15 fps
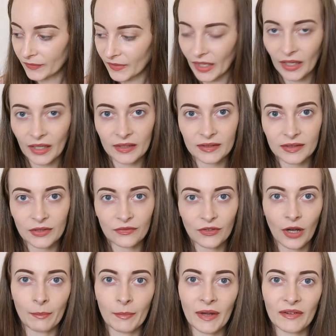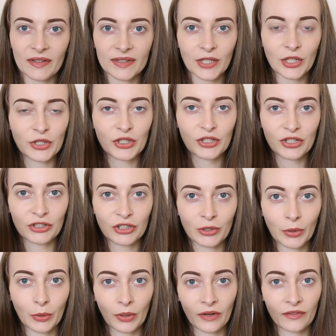as you've got a mirror so you can do
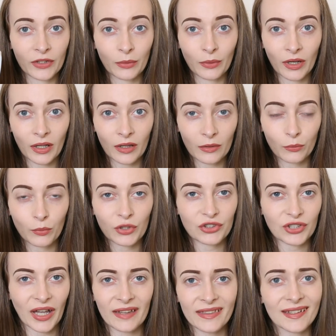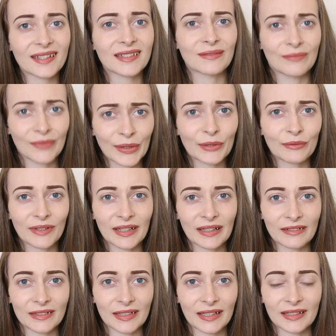it wherever you are, which I think is a really
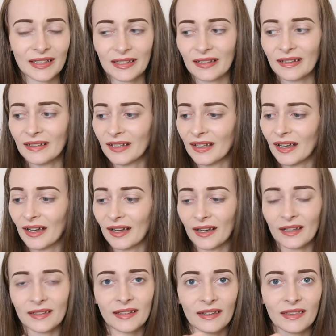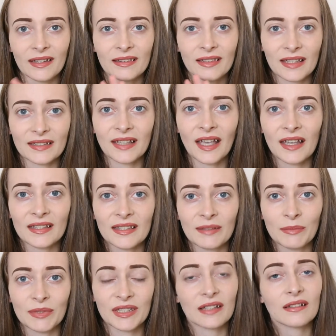good idea. And I think this case
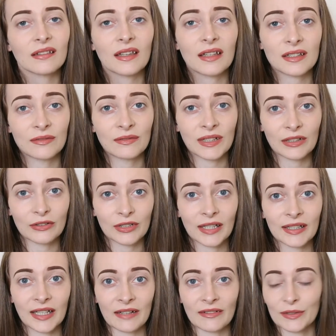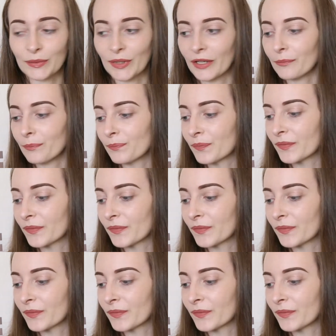in particular is a really good idea as well.